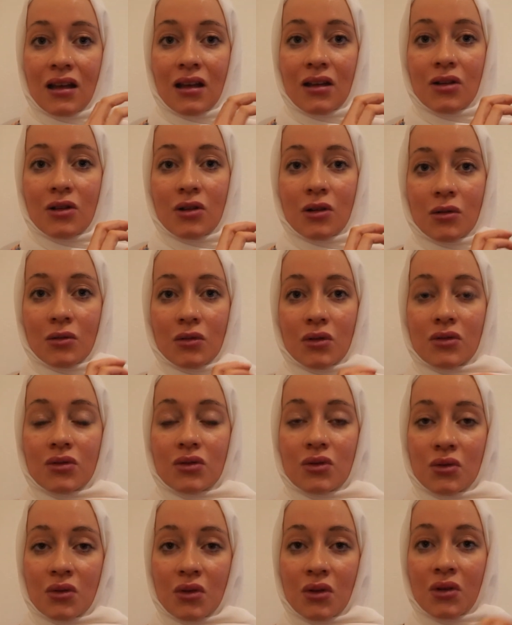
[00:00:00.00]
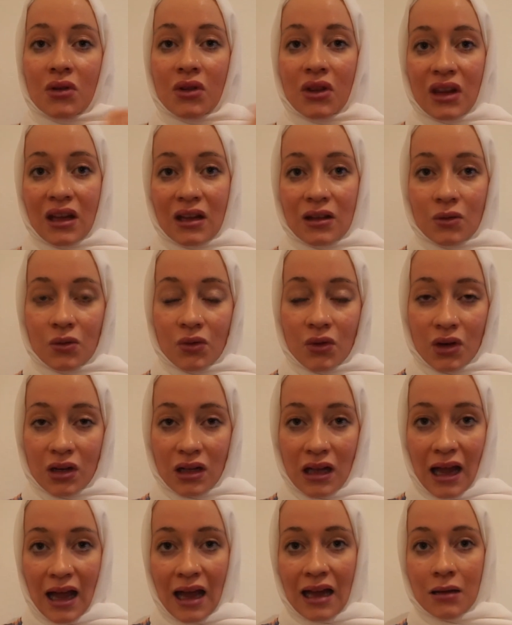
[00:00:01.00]
you know, do good things for
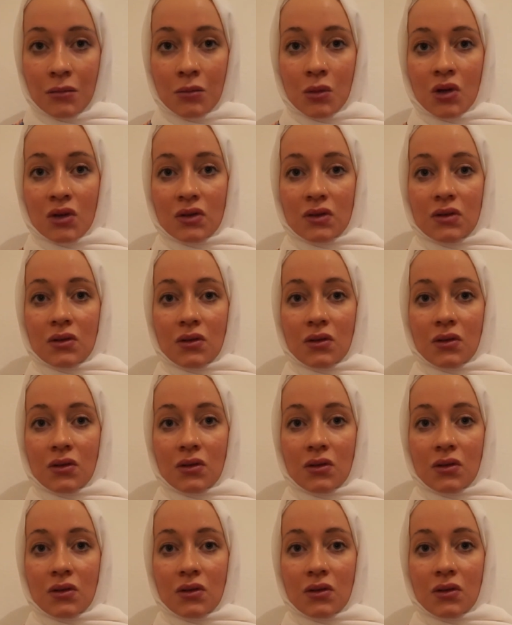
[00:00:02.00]
the animals